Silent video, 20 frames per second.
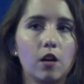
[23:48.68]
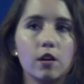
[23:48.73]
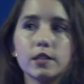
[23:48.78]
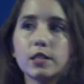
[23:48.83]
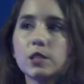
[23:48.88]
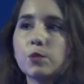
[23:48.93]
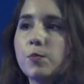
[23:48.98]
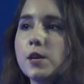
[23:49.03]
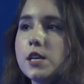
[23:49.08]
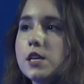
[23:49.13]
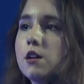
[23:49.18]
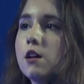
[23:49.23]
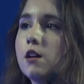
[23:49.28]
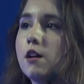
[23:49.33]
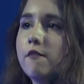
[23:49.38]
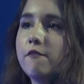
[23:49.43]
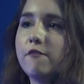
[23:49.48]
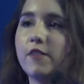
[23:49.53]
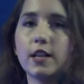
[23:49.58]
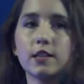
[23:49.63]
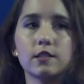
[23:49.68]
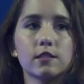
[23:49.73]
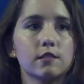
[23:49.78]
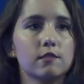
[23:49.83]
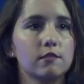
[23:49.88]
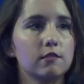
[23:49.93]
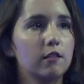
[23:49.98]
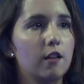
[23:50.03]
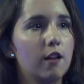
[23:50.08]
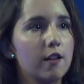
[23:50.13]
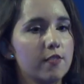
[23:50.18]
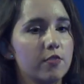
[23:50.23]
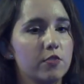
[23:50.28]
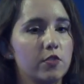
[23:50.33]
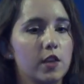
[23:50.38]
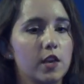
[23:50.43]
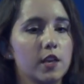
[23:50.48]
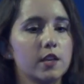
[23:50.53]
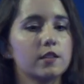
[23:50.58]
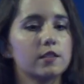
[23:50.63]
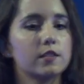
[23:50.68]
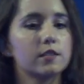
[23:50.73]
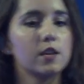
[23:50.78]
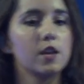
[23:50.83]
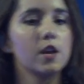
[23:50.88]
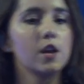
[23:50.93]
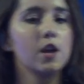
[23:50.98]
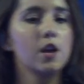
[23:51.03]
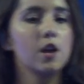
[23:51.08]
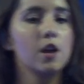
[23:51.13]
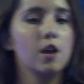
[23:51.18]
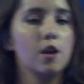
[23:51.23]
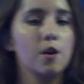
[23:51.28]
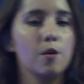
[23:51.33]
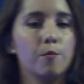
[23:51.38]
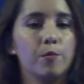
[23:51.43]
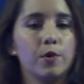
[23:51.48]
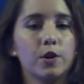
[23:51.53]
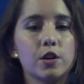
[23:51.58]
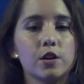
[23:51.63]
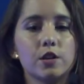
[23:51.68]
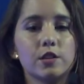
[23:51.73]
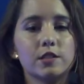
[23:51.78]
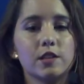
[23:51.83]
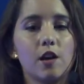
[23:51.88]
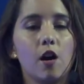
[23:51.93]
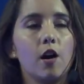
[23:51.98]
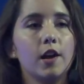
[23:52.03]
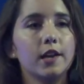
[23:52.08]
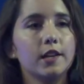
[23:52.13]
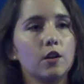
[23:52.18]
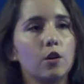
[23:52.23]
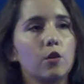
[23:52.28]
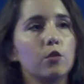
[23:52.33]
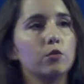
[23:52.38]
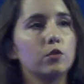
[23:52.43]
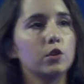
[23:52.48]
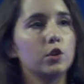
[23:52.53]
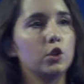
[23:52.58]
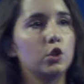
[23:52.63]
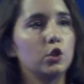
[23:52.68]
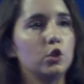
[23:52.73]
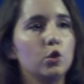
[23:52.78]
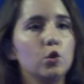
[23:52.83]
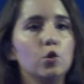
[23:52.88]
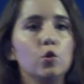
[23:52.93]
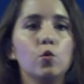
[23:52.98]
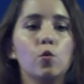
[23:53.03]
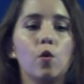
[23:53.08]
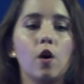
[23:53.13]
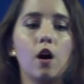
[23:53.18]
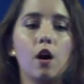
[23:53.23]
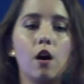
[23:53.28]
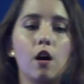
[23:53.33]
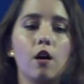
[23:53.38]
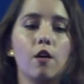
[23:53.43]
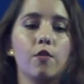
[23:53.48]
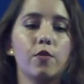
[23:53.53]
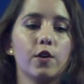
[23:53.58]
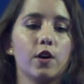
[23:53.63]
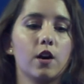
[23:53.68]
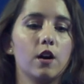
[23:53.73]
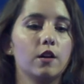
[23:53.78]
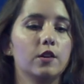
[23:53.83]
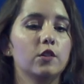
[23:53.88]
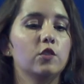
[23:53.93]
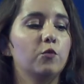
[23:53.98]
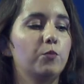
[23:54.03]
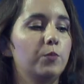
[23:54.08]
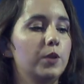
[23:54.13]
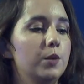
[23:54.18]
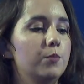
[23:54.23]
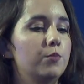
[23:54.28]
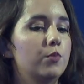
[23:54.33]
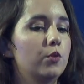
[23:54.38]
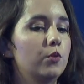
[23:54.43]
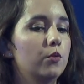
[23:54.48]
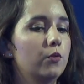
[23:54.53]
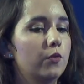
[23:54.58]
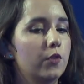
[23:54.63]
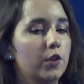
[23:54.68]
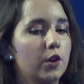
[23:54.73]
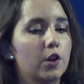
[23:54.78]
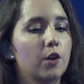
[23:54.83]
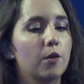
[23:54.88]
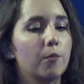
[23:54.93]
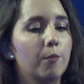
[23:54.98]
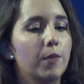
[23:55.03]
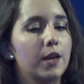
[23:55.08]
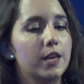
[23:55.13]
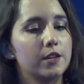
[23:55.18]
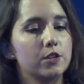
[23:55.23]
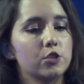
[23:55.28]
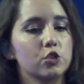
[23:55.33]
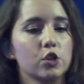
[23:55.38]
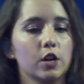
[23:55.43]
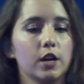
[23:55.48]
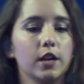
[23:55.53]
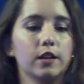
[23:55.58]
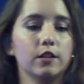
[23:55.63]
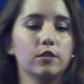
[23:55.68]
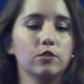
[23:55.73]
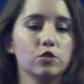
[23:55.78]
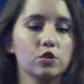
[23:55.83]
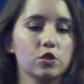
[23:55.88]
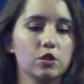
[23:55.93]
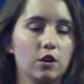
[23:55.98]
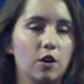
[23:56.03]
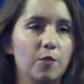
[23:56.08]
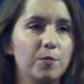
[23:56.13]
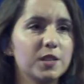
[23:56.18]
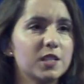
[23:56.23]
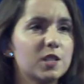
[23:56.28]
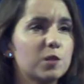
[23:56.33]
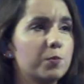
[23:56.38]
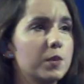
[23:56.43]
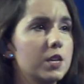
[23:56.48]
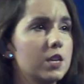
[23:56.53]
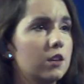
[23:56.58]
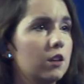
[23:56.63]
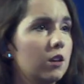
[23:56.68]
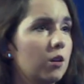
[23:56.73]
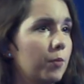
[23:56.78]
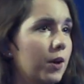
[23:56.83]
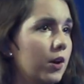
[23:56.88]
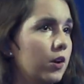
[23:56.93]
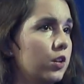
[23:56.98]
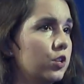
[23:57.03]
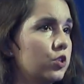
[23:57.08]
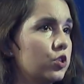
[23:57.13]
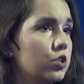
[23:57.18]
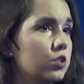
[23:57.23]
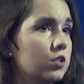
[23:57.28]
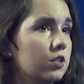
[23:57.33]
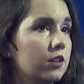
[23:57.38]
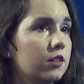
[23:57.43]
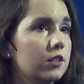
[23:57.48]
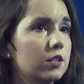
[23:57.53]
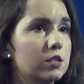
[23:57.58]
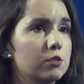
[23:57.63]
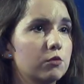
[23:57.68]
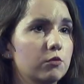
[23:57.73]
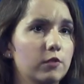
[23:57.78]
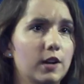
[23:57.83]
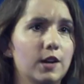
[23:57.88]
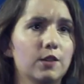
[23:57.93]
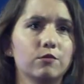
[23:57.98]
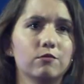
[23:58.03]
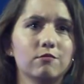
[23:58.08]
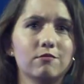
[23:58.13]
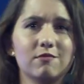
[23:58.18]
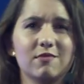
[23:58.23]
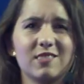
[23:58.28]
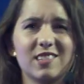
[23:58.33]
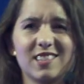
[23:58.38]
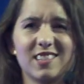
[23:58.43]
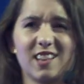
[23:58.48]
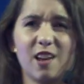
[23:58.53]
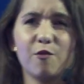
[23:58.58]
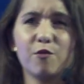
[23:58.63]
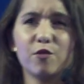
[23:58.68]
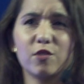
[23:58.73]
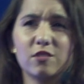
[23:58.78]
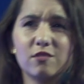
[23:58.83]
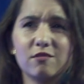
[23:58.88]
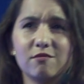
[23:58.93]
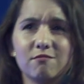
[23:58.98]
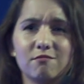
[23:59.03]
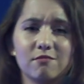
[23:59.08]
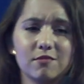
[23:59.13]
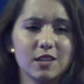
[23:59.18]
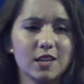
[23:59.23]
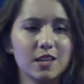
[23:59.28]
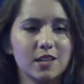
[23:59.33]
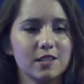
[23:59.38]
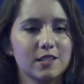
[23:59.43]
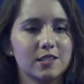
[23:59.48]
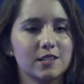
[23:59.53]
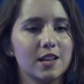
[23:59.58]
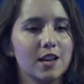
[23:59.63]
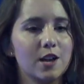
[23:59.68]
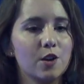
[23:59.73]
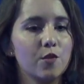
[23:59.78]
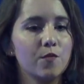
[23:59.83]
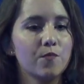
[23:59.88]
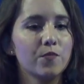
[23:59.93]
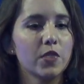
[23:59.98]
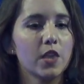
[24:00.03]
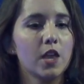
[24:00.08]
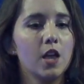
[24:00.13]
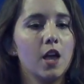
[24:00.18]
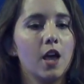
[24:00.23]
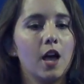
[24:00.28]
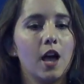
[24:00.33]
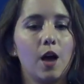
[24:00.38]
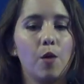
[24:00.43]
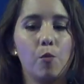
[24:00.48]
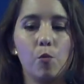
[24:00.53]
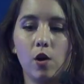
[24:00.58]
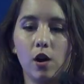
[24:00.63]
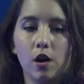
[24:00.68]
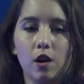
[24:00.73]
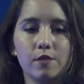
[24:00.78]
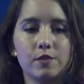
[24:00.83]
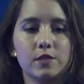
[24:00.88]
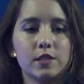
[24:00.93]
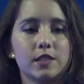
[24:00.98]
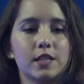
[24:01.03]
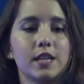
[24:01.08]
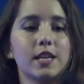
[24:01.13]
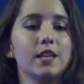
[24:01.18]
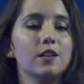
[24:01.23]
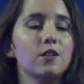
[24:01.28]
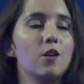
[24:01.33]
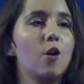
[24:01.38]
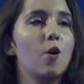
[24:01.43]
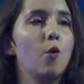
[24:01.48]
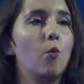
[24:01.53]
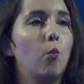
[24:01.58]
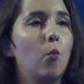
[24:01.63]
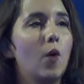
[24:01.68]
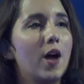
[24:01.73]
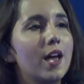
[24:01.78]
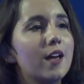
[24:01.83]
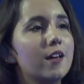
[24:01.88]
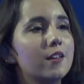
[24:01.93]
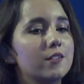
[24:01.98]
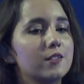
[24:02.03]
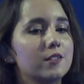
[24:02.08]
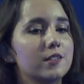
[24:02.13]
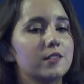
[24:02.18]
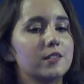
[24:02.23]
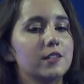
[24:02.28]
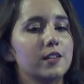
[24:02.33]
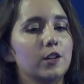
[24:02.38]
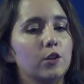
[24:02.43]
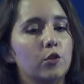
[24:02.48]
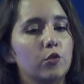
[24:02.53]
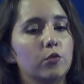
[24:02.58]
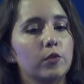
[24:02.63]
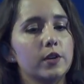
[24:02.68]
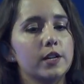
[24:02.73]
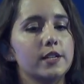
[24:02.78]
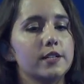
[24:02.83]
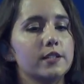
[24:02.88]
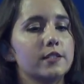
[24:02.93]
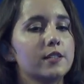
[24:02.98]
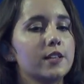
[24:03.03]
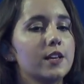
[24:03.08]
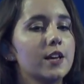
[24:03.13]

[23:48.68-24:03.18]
speak at events like this because I know that you are the kind of people that can make change. I've been speaking about issues like this for around 7 years now, and while I've seen awareness increase,